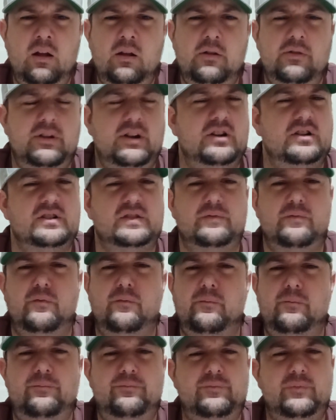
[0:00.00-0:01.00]
There's
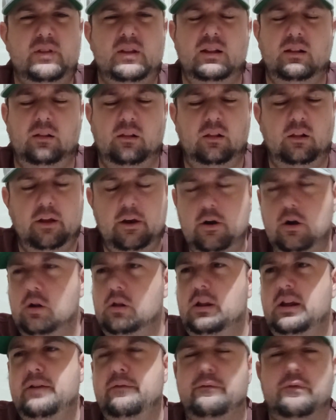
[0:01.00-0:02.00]

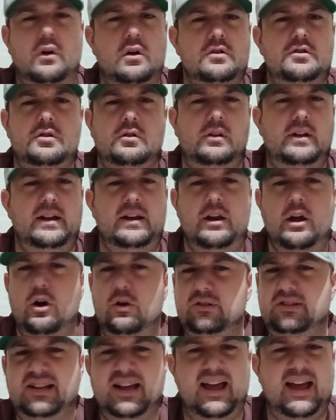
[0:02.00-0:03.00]
literally virtually
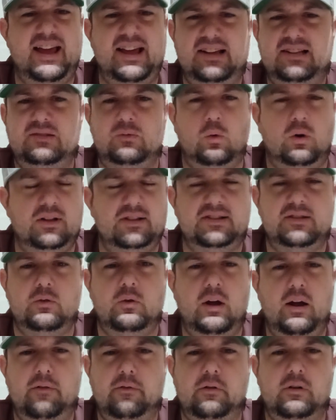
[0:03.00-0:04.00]
no taste
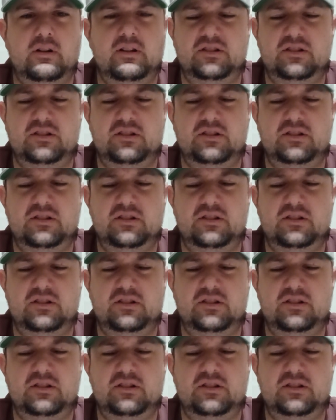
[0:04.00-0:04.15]
whatsoever.